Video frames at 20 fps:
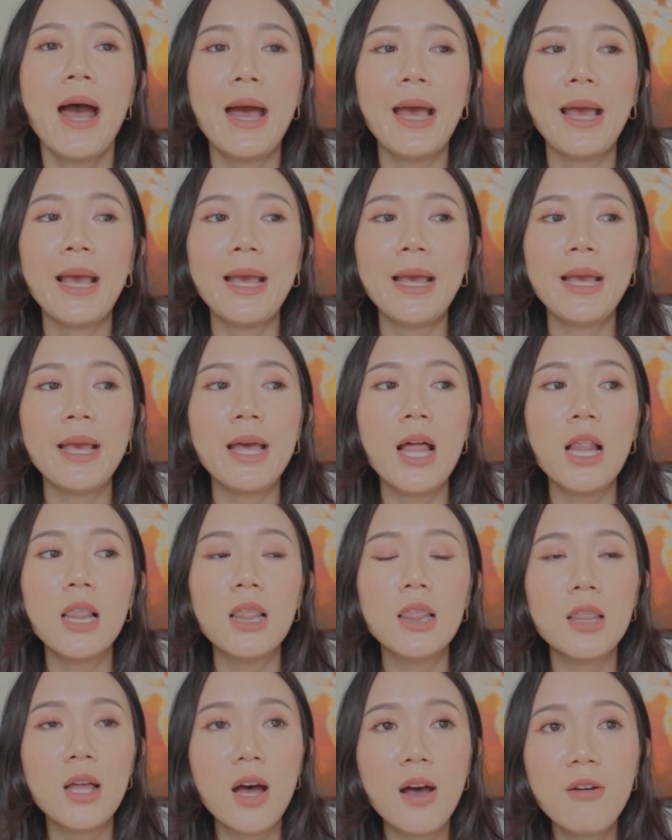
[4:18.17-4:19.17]
I
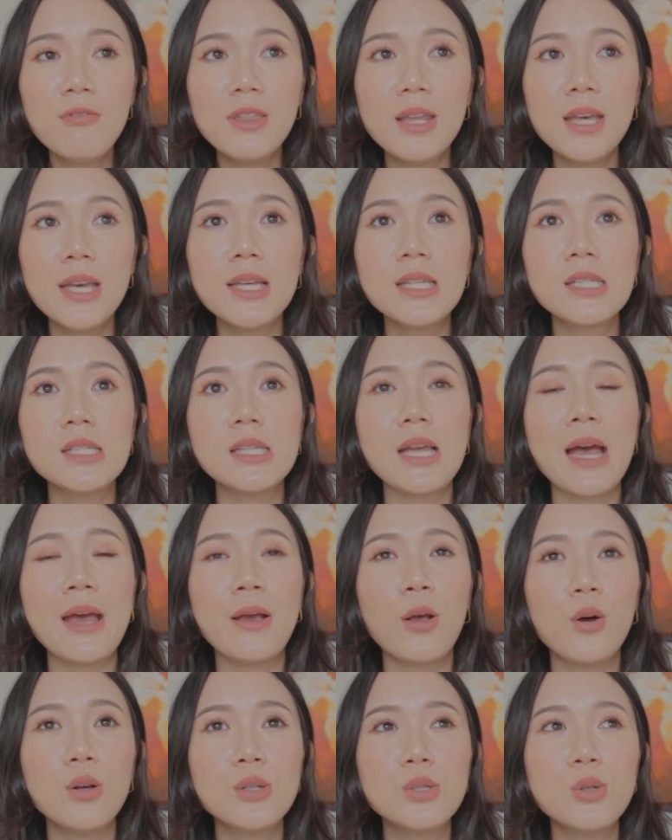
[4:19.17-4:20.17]
love this. I
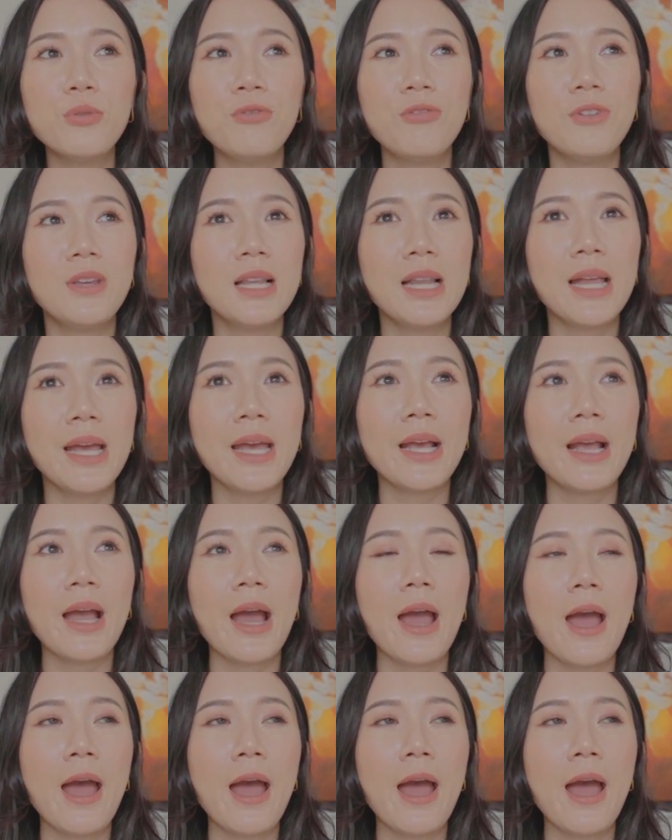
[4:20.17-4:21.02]
also feel like